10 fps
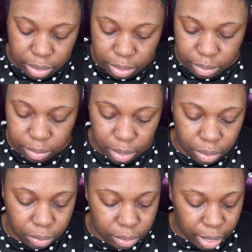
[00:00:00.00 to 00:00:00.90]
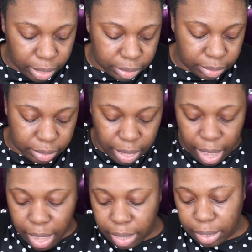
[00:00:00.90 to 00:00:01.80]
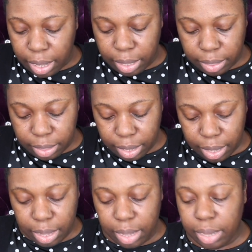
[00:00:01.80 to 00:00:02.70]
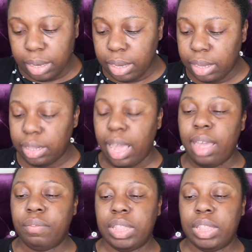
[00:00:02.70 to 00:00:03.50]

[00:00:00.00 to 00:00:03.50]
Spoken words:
So that's that. And then they have a